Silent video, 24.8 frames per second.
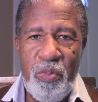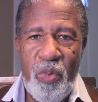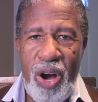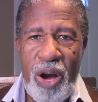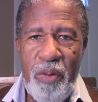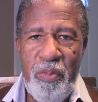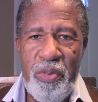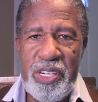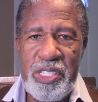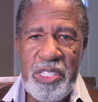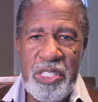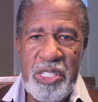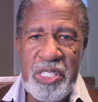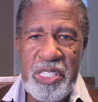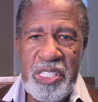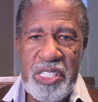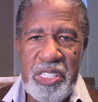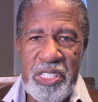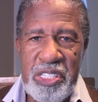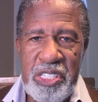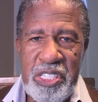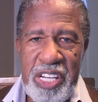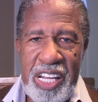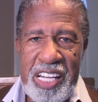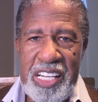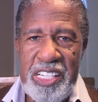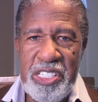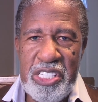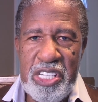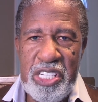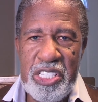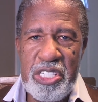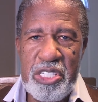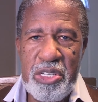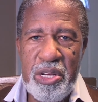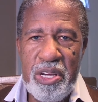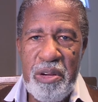What was
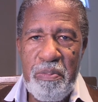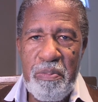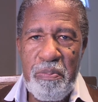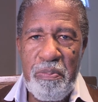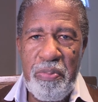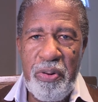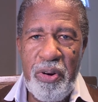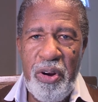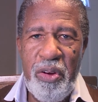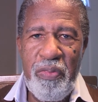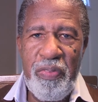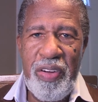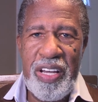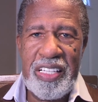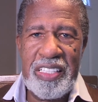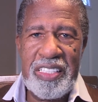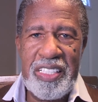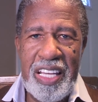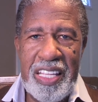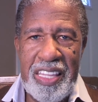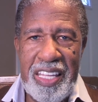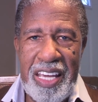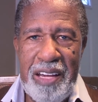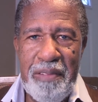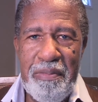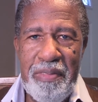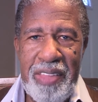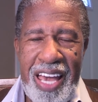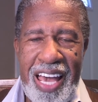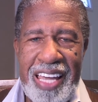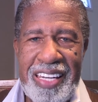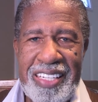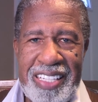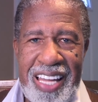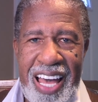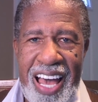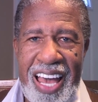Jesus proving to them
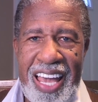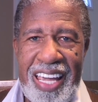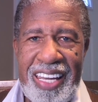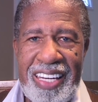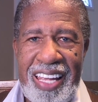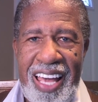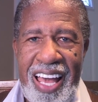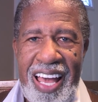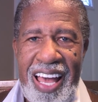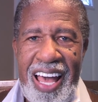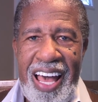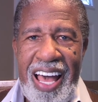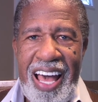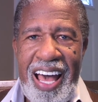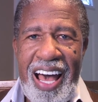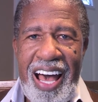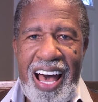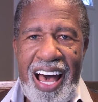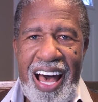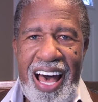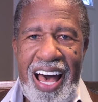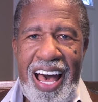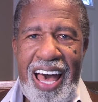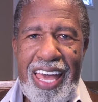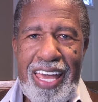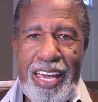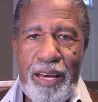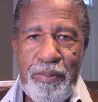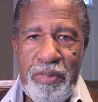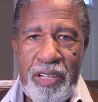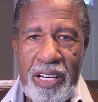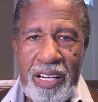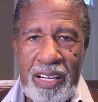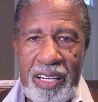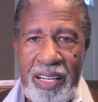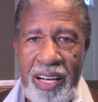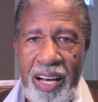that night? "I am
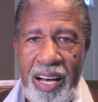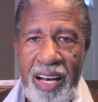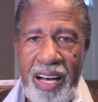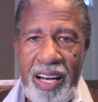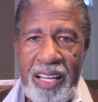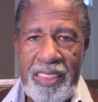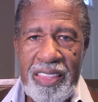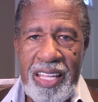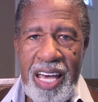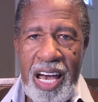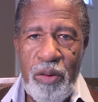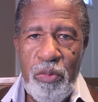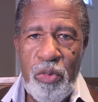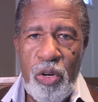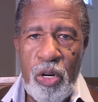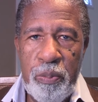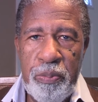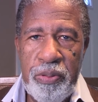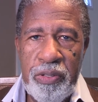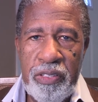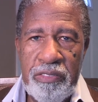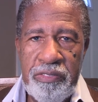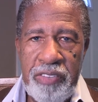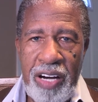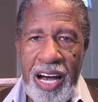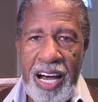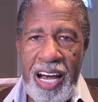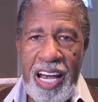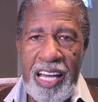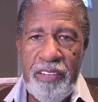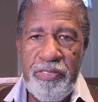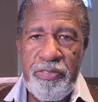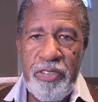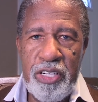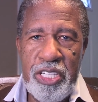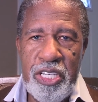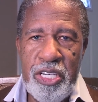the God that will
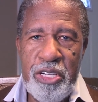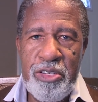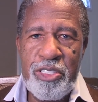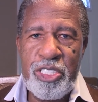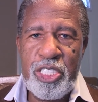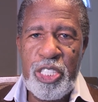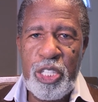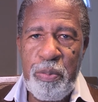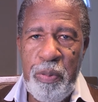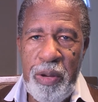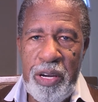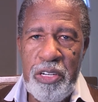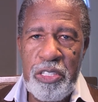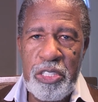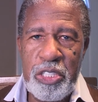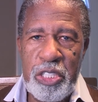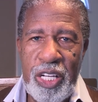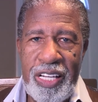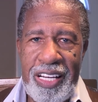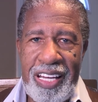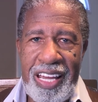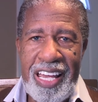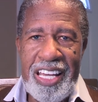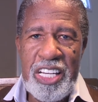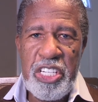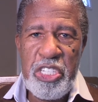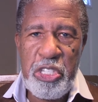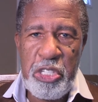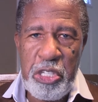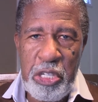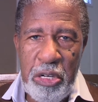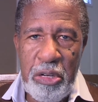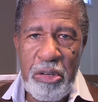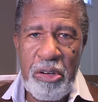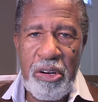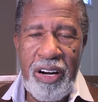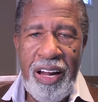provide for you spiritually.
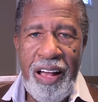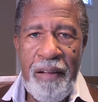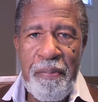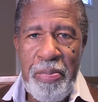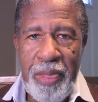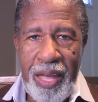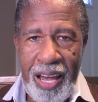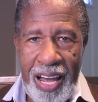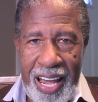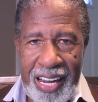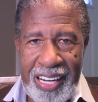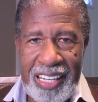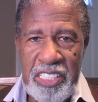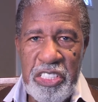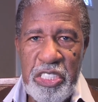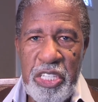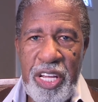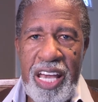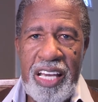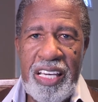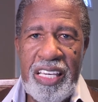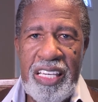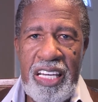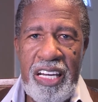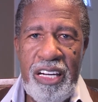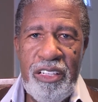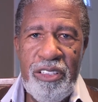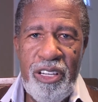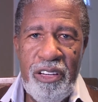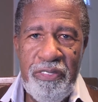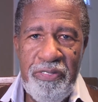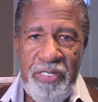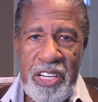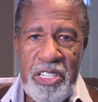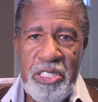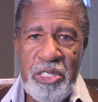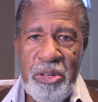Sure, I can take care of your
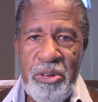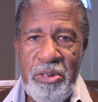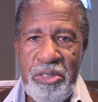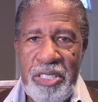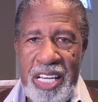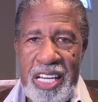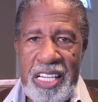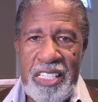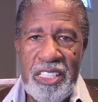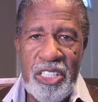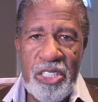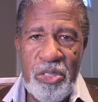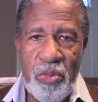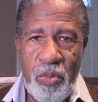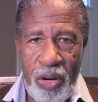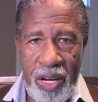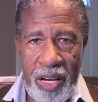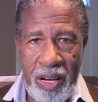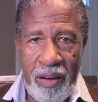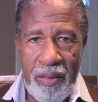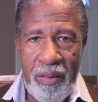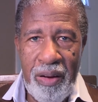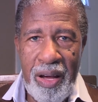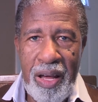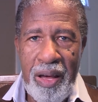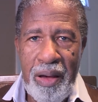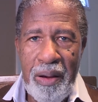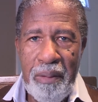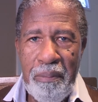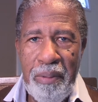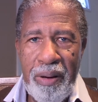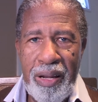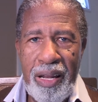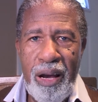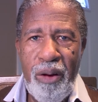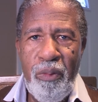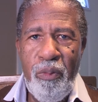physical needs as well,
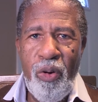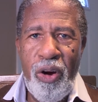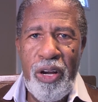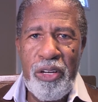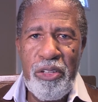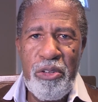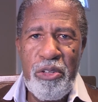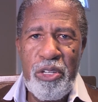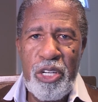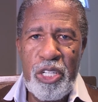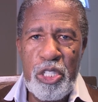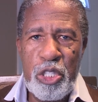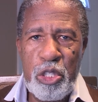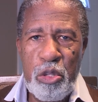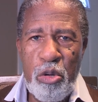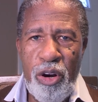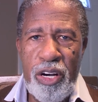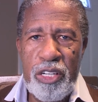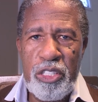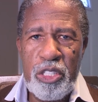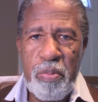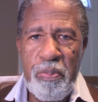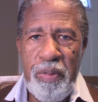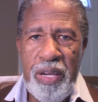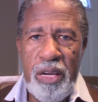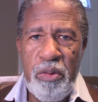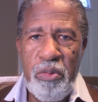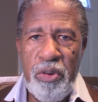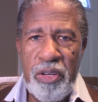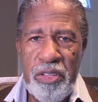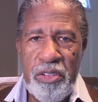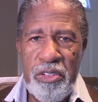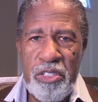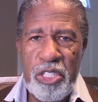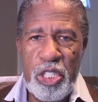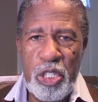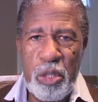but I want you to trust me with
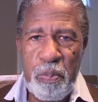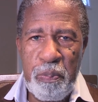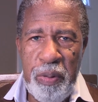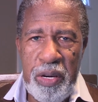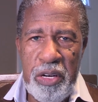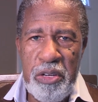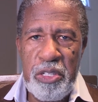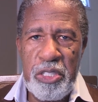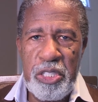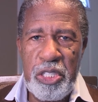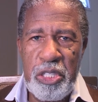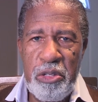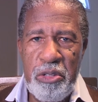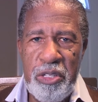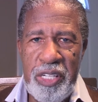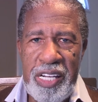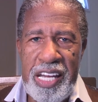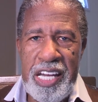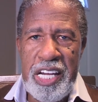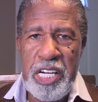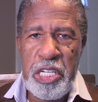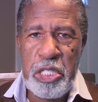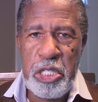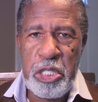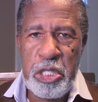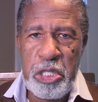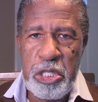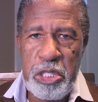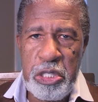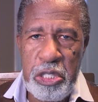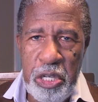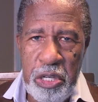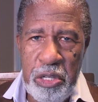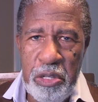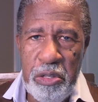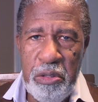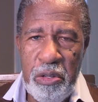your spiritual needs
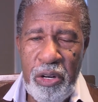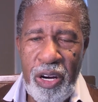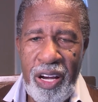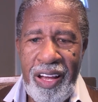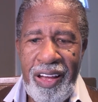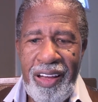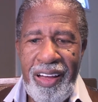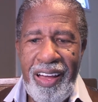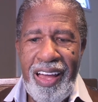too."